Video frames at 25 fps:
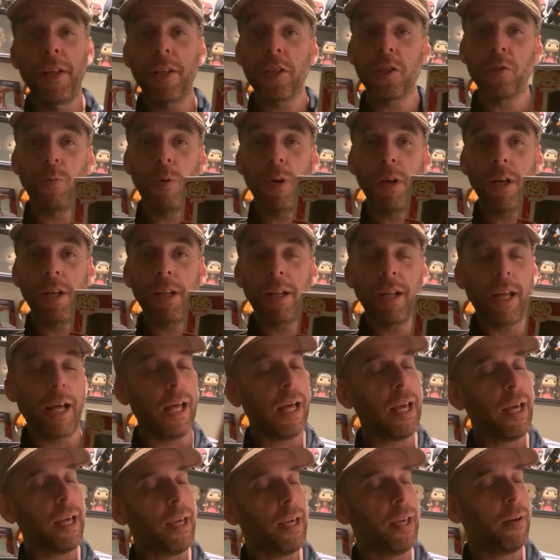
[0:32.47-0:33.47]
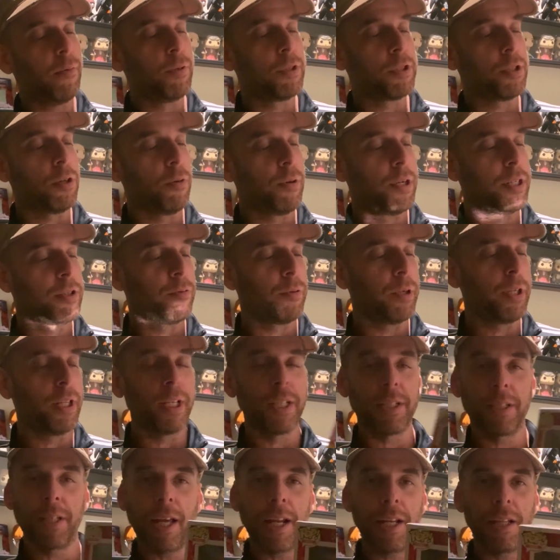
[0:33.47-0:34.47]
this one I was always
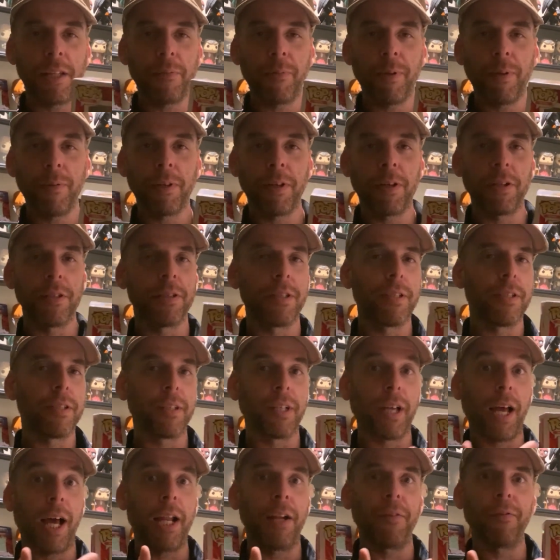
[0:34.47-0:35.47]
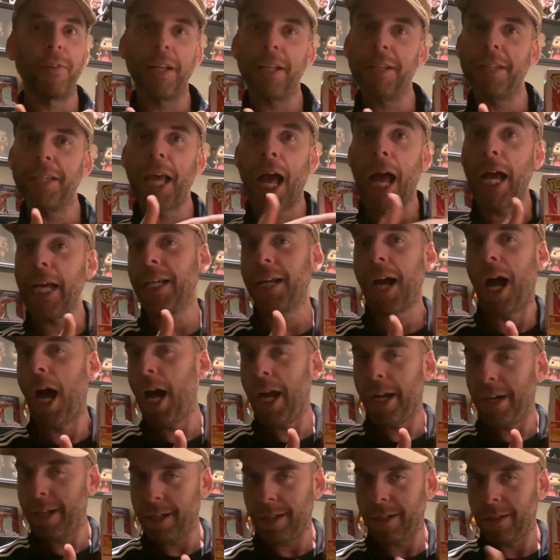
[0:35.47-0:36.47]
really exciting to me because this is kind of like the
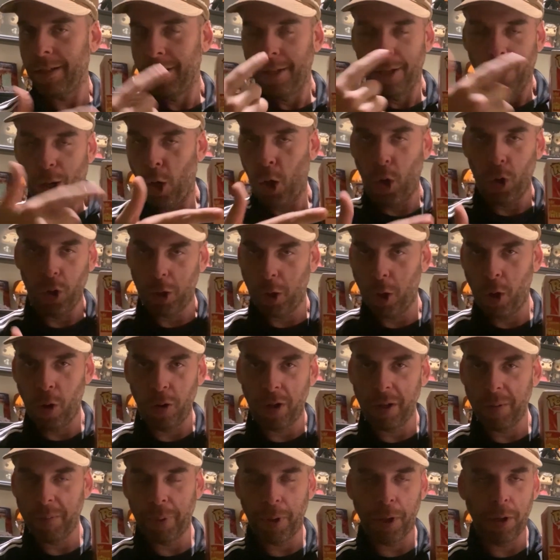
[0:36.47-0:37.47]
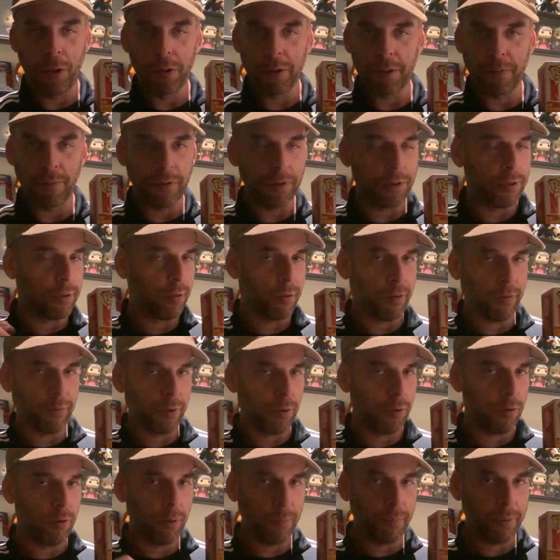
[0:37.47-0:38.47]
iconic Hulk Hogan pose if you sort
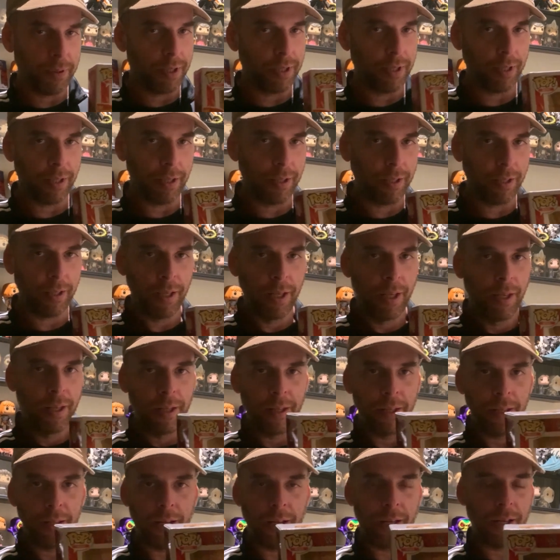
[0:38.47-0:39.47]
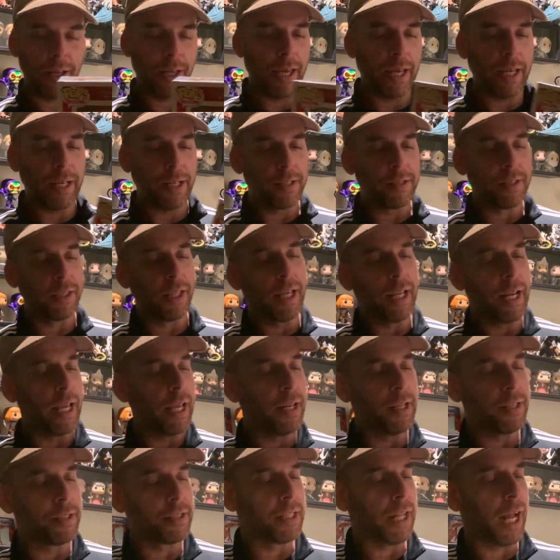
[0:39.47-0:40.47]
of grew up in the uh, 80s, late
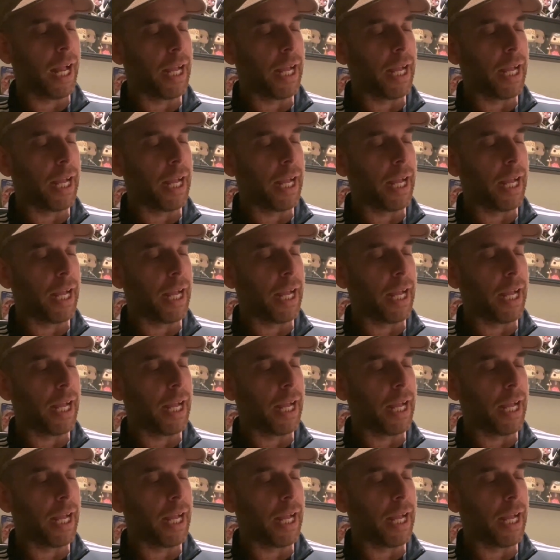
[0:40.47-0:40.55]
80s,